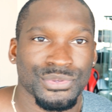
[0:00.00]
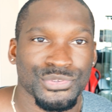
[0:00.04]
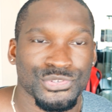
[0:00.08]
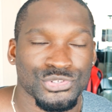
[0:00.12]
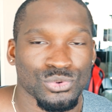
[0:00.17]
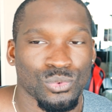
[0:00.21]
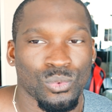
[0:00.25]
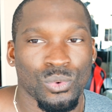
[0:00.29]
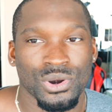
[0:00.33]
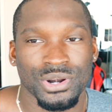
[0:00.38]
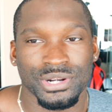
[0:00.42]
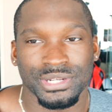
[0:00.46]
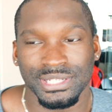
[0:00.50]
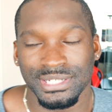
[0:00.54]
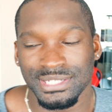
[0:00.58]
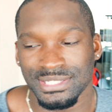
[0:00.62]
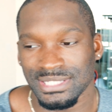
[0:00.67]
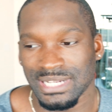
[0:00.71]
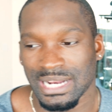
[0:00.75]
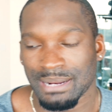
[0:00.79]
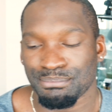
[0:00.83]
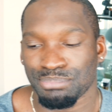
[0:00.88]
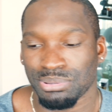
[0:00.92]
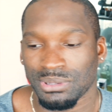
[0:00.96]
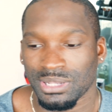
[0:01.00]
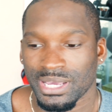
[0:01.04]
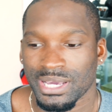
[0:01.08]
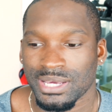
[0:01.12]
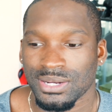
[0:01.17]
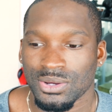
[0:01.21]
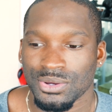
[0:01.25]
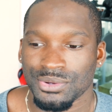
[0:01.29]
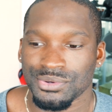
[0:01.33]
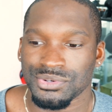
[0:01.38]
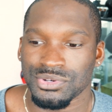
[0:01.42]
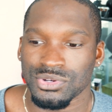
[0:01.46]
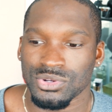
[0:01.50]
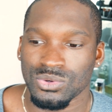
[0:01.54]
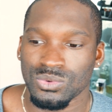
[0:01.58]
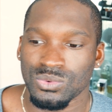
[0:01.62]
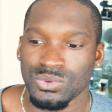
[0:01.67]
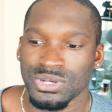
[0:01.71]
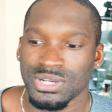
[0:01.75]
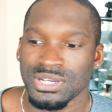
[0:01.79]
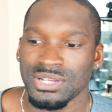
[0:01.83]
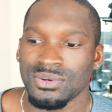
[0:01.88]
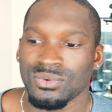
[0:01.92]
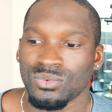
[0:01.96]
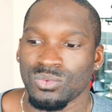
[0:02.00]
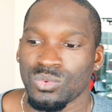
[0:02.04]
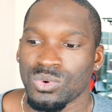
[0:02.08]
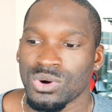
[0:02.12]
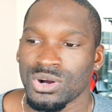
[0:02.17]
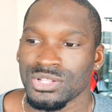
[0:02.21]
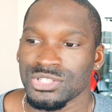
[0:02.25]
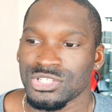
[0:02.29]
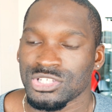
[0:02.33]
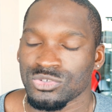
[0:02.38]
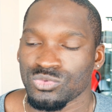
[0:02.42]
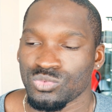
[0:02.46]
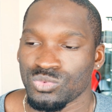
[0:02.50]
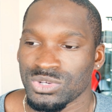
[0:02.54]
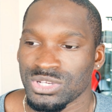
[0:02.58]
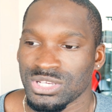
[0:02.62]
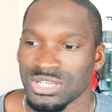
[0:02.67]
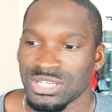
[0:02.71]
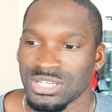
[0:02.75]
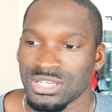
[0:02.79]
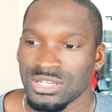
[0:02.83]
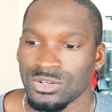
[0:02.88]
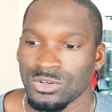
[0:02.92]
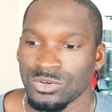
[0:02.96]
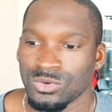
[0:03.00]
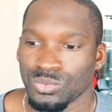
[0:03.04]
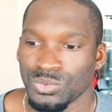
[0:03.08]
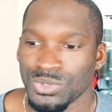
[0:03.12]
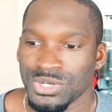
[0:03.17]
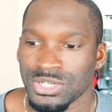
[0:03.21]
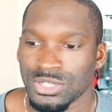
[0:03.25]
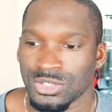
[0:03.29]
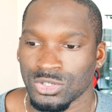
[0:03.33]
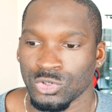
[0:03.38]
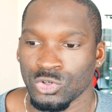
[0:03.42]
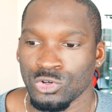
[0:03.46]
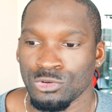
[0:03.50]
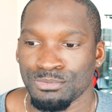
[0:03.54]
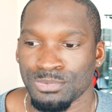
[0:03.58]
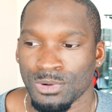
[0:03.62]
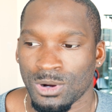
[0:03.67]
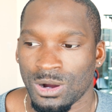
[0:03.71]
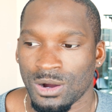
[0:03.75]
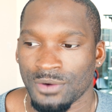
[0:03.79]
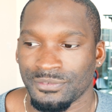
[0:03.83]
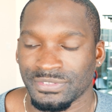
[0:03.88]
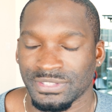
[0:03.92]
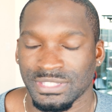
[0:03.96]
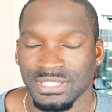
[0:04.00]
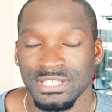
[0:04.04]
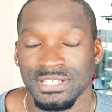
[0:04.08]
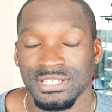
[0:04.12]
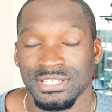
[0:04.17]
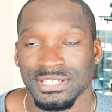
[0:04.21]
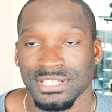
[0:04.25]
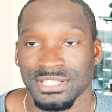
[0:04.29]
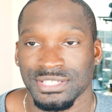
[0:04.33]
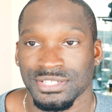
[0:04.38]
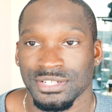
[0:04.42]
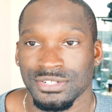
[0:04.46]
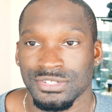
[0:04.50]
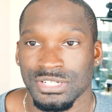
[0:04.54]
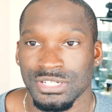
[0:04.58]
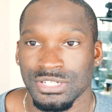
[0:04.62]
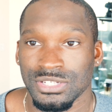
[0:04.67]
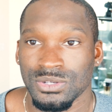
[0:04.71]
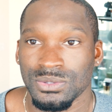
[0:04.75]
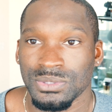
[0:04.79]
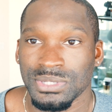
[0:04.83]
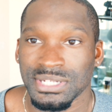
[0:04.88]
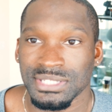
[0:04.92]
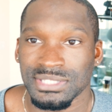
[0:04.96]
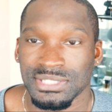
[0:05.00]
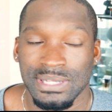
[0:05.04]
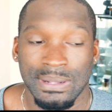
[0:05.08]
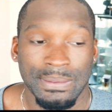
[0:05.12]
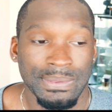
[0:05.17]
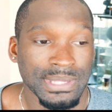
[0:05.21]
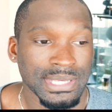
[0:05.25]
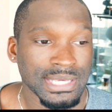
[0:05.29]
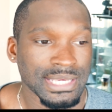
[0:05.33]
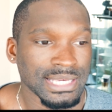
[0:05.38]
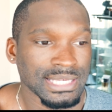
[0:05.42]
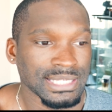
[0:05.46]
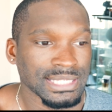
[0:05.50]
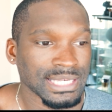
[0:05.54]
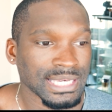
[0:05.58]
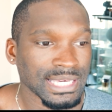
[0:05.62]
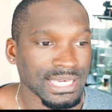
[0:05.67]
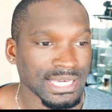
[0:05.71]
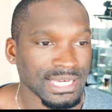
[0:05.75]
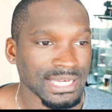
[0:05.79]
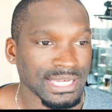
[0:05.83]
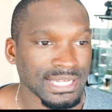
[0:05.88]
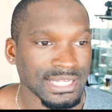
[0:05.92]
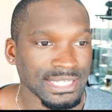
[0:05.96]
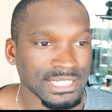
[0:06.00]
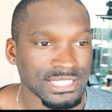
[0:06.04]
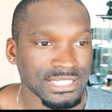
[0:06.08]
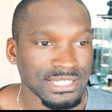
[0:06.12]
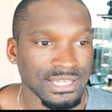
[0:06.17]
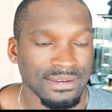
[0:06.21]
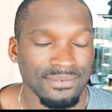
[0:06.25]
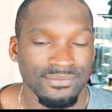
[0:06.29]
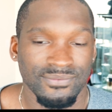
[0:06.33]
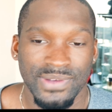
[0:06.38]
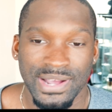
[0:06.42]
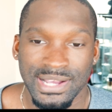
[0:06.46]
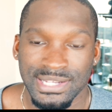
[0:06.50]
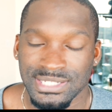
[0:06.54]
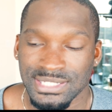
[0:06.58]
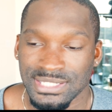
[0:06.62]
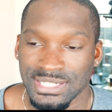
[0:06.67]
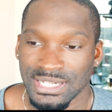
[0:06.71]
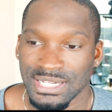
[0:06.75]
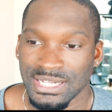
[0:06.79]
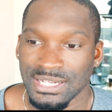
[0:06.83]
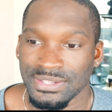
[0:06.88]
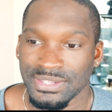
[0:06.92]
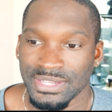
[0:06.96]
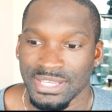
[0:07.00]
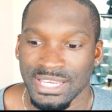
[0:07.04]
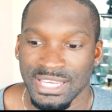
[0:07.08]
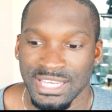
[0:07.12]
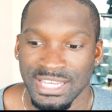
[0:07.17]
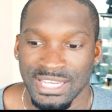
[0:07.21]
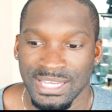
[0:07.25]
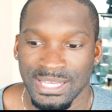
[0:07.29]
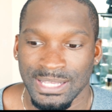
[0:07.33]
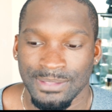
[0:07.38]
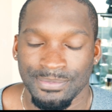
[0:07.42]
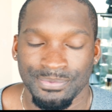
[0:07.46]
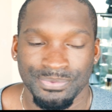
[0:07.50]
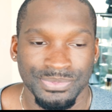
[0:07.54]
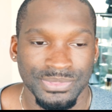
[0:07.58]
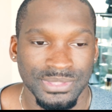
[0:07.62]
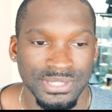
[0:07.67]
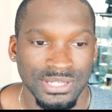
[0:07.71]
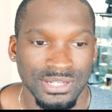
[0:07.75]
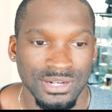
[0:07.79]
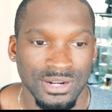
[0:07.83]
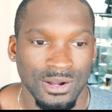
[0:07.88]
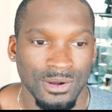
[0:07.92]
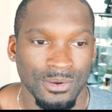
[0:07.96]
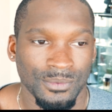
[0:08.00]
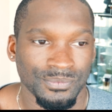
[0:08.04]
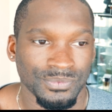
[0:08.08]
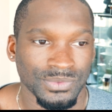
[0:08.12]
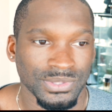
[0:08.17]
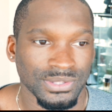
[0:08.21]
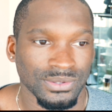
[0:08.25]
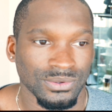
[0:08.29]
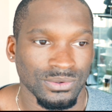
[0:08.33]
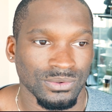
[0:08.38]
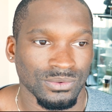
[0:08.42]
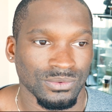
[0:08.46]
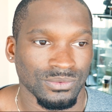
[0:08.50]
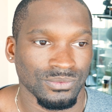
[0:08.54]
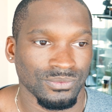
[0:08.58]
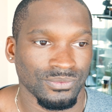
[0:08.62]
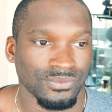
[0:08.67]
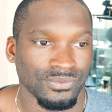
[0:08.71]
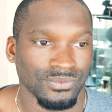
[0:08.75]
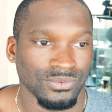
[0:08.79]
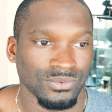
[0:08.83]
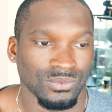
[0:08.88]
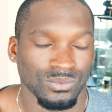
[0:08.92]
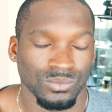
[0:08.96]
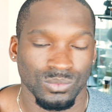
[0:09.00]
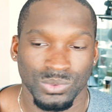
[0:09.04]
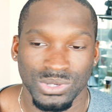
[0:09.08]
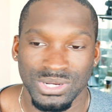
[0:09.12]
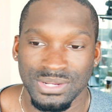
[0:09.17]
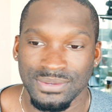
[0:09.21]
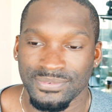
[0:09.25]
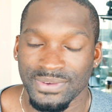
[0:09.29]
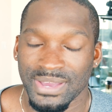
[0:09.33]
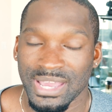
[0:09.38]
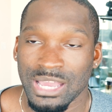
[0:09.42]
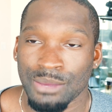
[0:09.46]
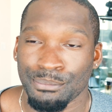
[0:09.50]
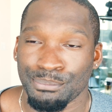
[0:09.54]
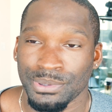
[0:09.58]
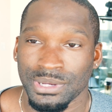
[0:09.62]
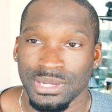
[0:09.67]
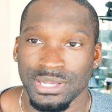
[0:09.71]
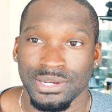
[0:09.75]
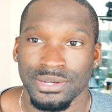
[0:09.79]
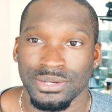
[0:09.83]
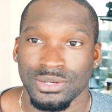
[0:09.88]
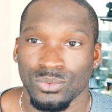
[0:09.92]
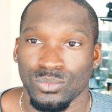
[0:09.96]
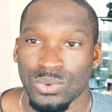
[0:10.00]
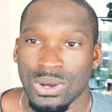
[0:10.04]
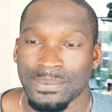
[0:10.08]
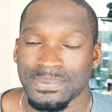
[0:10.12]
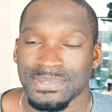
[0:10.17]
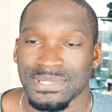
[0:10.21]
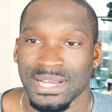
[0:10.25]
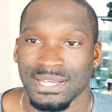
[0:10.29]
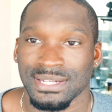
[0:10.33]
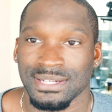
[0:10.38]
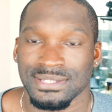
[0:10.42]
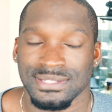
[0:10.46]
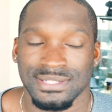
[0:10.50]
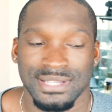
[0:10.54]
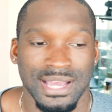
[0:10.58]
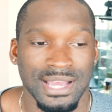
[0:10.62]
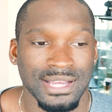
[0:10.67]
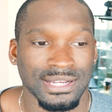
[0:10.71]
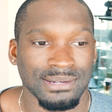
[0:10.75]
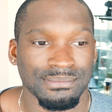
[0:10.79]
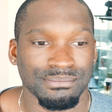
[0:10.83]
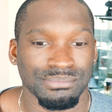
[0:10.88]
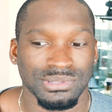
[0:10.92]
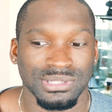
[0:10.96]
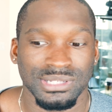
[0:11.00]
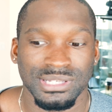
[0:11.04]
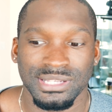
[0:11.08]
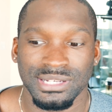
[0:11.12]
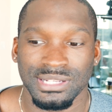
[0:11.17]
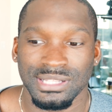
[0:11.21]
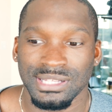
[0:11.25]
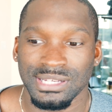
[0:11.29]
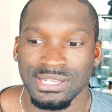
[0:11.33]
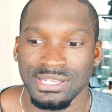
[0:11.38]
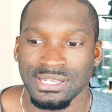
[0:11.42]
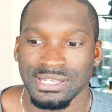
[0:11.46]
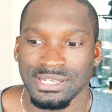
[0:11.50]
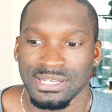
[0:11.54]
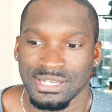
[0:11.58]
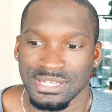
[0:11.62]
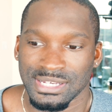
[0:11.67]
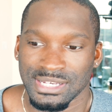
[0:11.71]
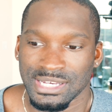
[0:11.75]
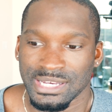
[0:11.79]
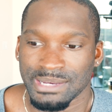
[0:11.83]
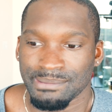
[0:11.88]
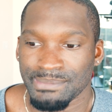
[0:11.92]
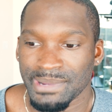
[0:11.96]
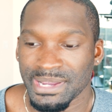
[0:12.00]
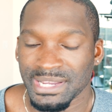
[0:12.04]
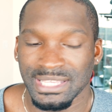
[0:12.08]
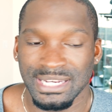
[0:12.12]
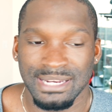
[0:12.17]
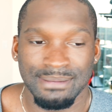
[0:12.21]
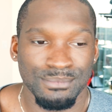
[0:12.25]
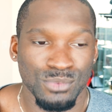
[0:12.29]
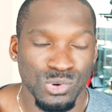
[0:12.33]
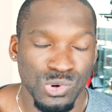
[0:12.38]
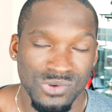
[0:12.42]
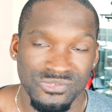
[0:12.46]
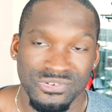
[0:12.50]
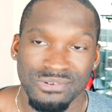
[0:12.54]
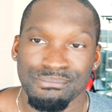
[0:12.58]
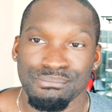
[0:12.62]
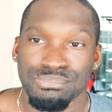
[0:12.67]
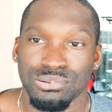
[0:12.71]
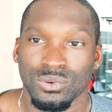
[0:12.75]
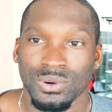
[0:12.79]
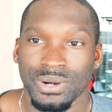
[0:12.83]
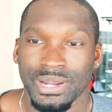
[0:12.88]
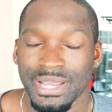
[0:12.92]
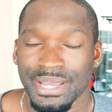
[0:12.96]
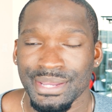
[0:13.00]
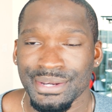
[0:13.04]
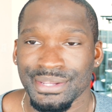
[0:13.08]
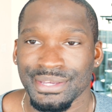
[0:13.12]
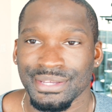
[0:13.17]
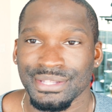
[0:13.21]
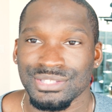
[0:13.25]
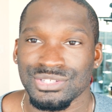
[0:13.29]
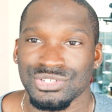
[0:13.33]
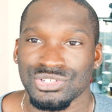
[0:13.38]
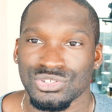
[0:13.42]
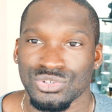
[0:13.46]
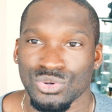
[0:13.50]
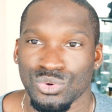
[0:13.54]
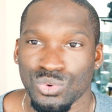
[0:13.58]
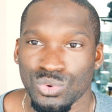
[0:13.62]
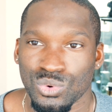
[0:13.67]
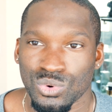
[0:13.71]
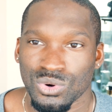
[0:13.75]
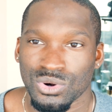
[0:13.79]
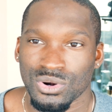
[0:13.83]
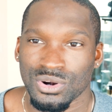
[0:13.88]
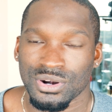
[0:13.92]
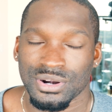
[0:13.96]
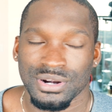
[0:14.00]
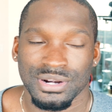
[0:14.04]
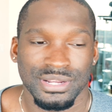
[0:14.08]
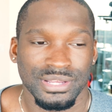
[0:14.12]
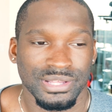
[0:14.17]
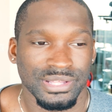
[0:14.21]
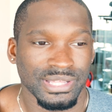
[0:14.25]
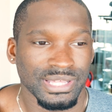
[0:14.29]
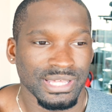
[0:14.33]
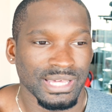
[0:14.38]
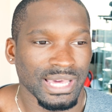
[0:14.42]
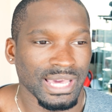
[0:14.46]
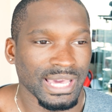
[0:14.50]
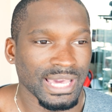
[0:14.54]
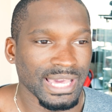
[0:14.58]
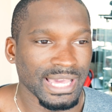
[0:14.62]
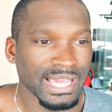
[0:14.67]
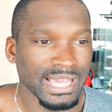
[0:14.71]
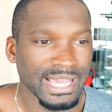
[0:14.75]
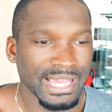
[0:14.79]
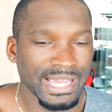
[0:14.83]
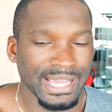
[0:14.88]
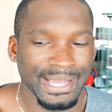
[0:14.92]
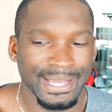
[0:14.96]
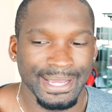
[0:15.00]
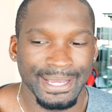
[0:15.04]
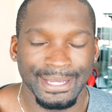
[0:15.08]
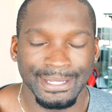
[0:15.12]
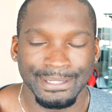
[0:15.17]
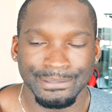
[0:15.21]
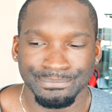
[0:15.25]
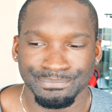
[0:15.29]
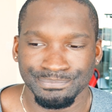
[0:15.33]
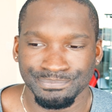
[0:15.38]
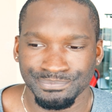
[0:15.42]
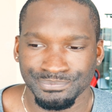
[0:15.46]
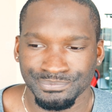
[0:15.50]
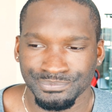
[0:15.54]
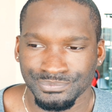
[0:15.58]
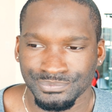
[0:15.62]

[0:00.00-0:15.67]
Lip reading: So one of the things that I plan on doing once we recoup off these 600 units is investing in revamping the website design completely, making it more of a branded store, and